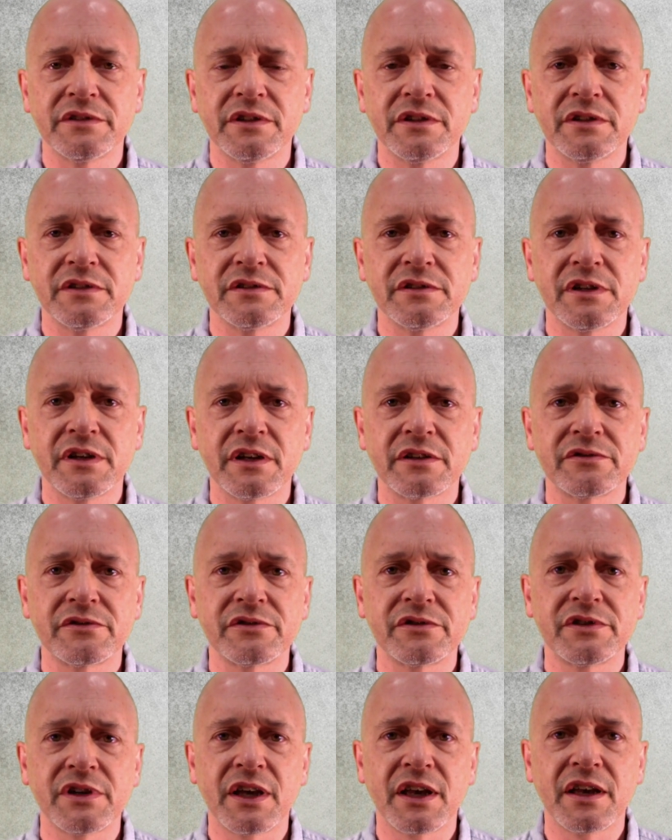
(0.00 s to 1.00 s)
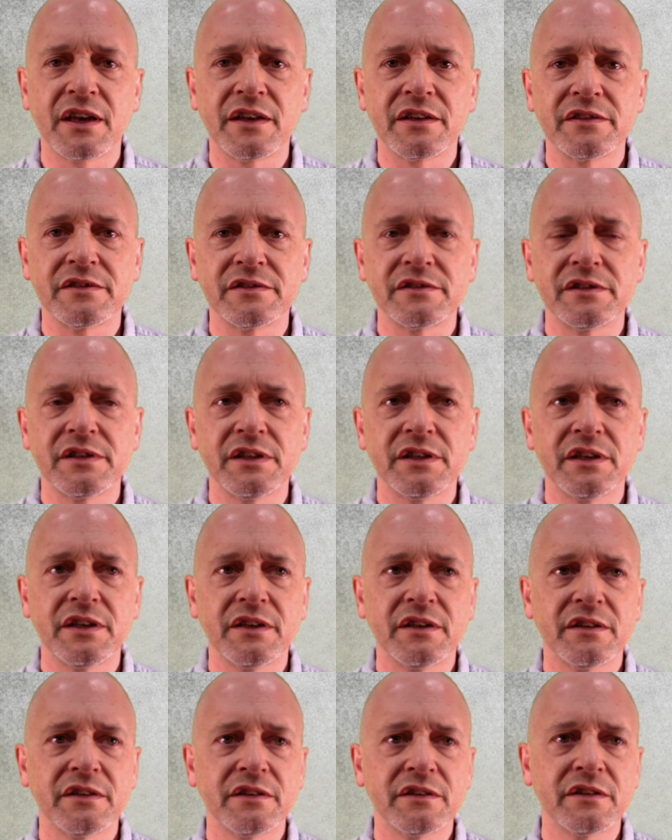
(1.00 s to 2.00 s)
And it's an exercise
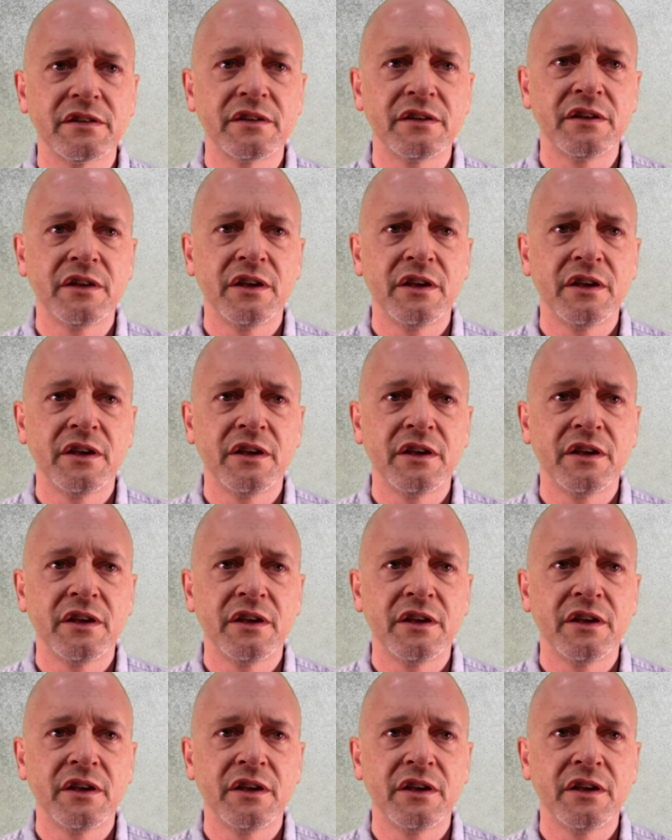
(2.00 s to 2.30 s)
in